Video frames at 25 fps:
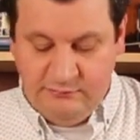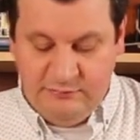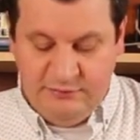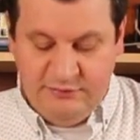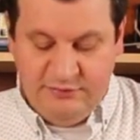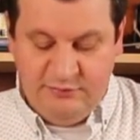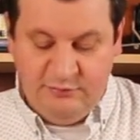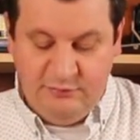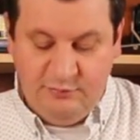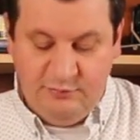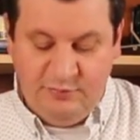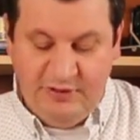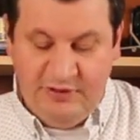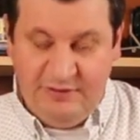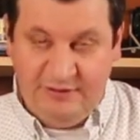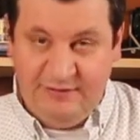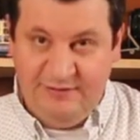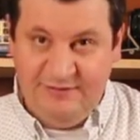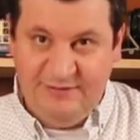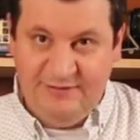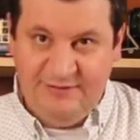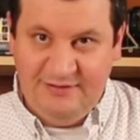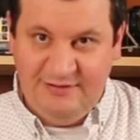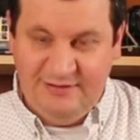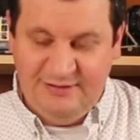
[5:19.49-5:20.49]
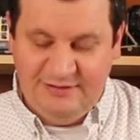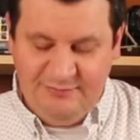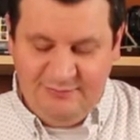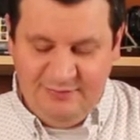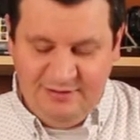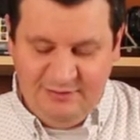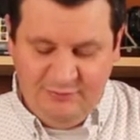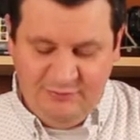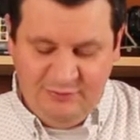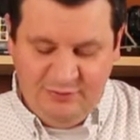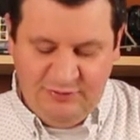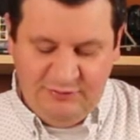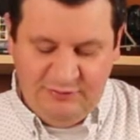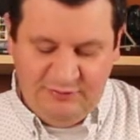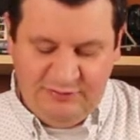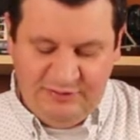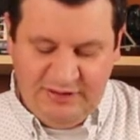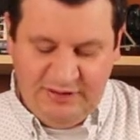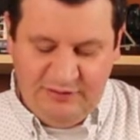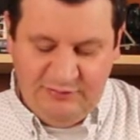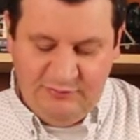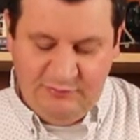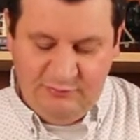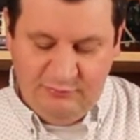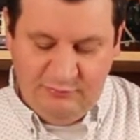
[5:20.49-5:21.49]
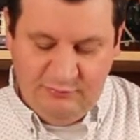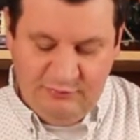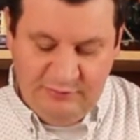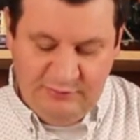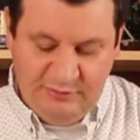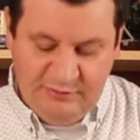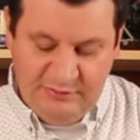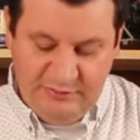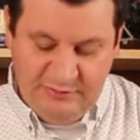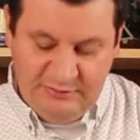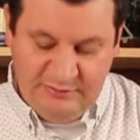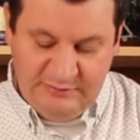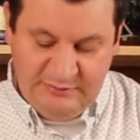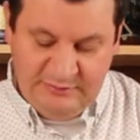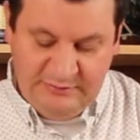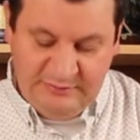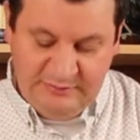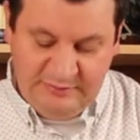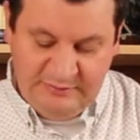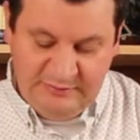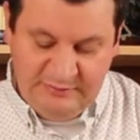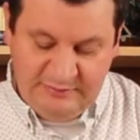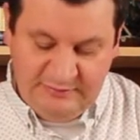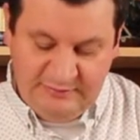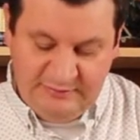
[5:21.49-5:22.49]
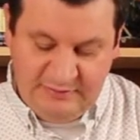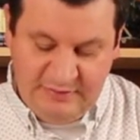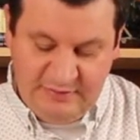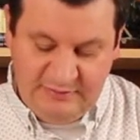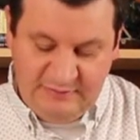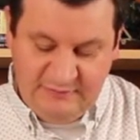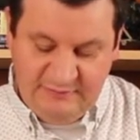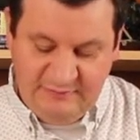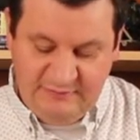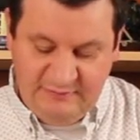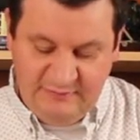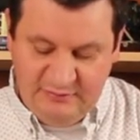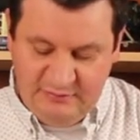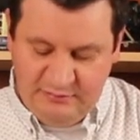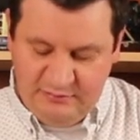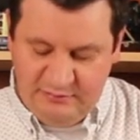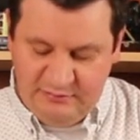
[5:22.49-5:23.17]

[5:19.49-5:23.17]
just pay attention a little bit when you try to take this off.